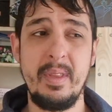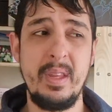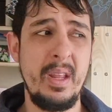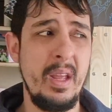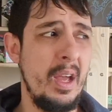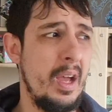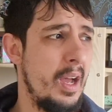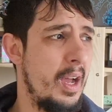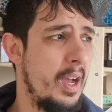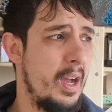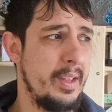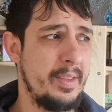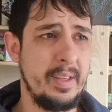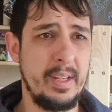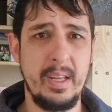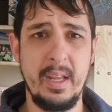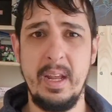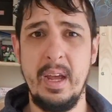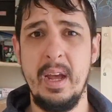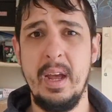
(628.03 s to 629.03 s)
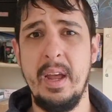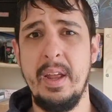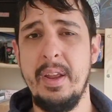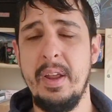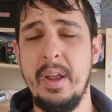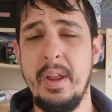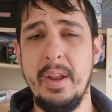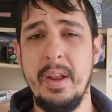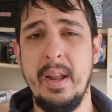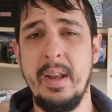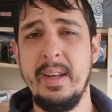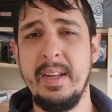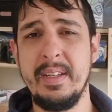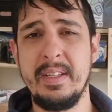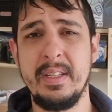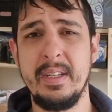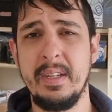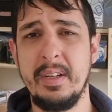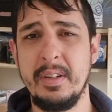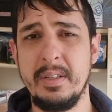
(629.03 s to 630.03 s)
I think a
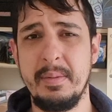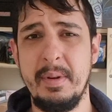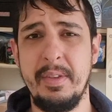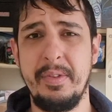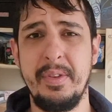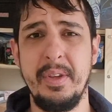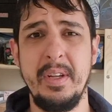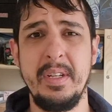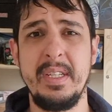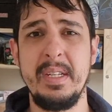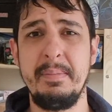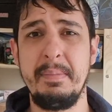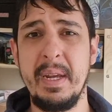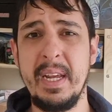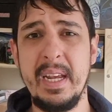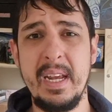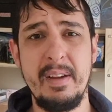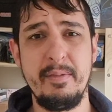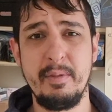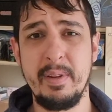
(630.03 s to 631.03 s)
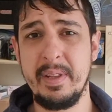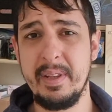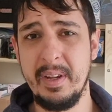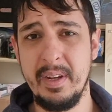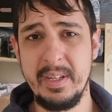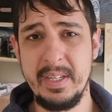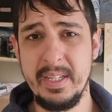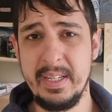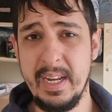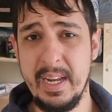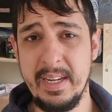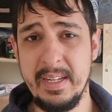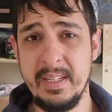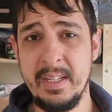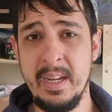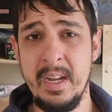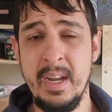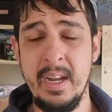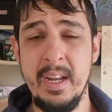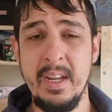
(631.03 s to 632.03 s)
listing costs about 30p every 30 days,
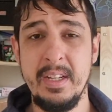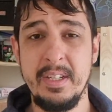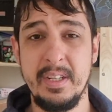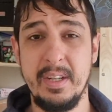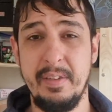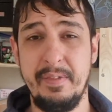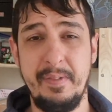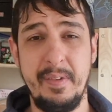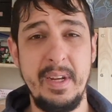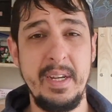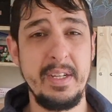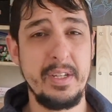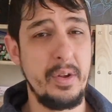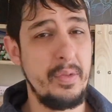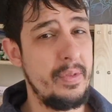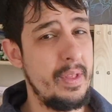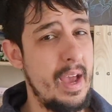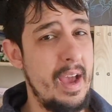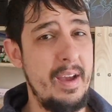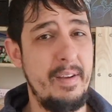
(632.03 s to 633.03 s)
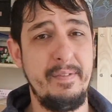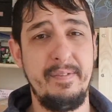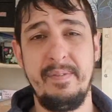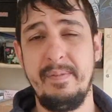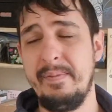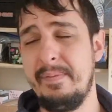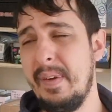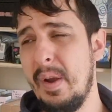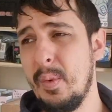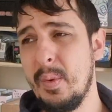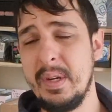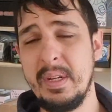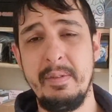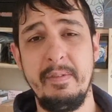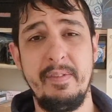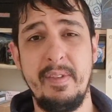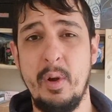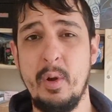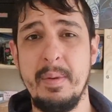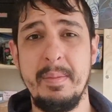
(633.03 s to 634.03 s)
so the fees on that, very,
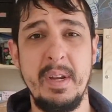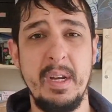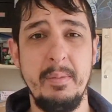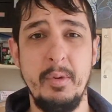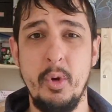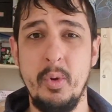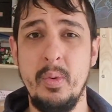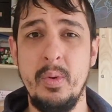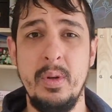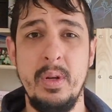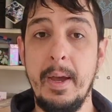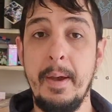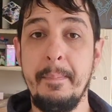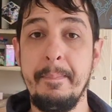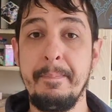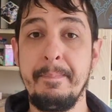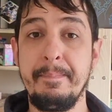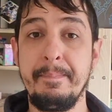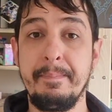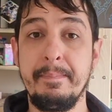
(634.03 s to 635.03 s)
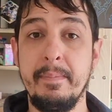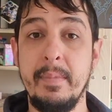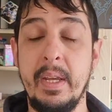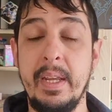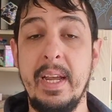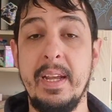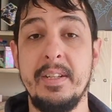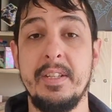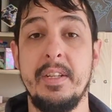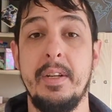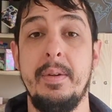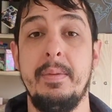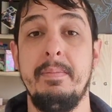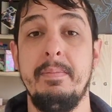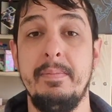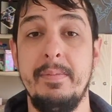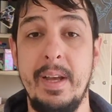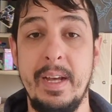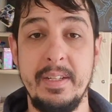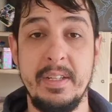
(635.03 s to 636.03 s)
very minimal. Yeah, so
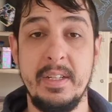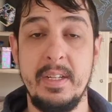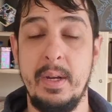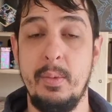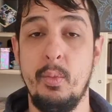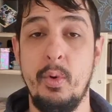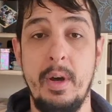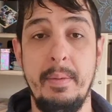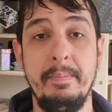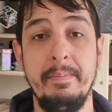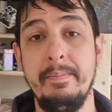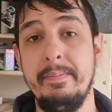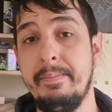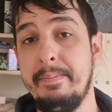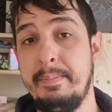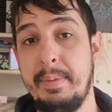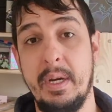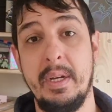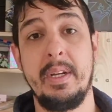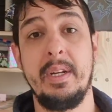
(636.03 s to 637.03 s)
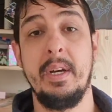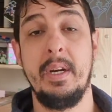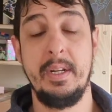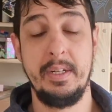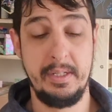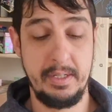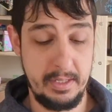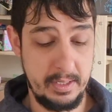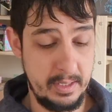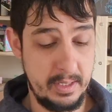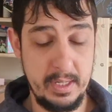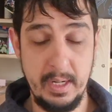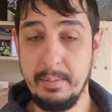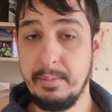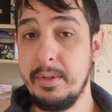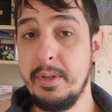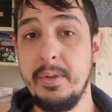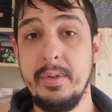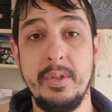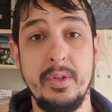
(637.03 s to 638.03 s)
that's step 1, buy cards. Step
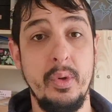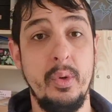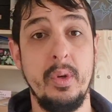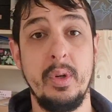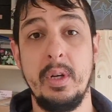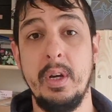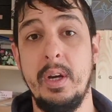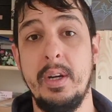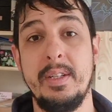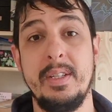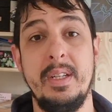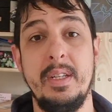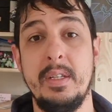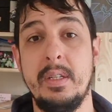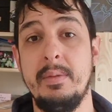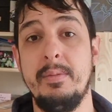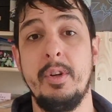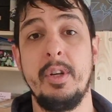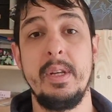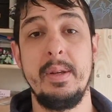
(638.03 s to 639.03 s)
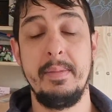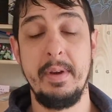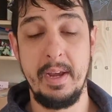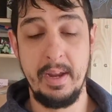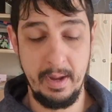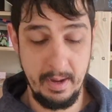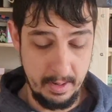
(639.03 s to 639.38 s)
2, sort cards, list them on eBay.